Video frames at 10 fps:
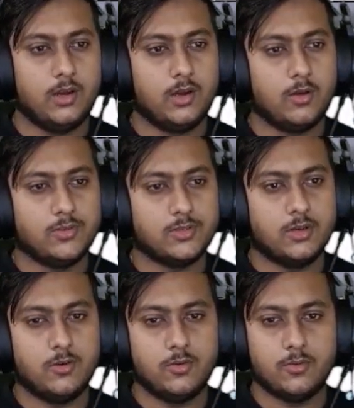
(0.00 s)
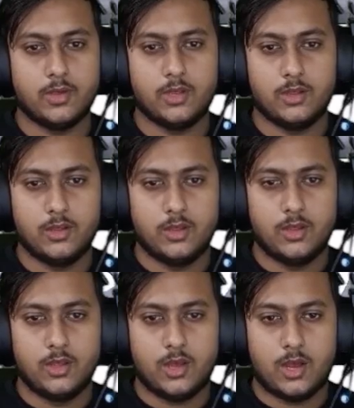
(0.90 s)
Now just click on OK,
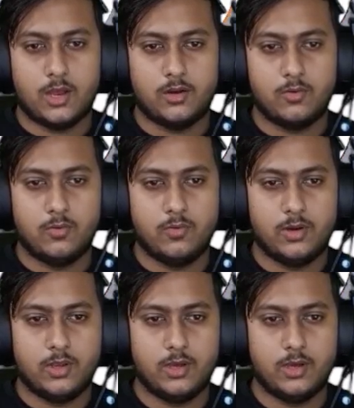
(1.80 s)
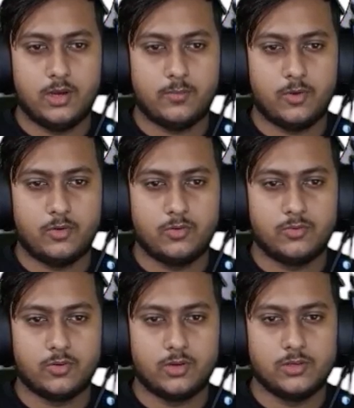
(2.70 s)
and over here I'm going to
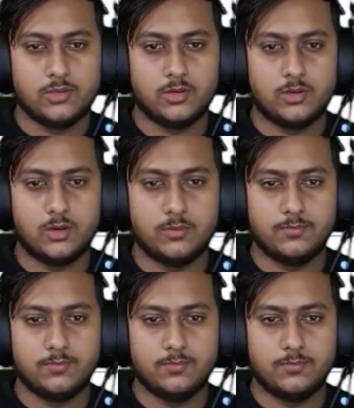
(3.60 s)
draw a circle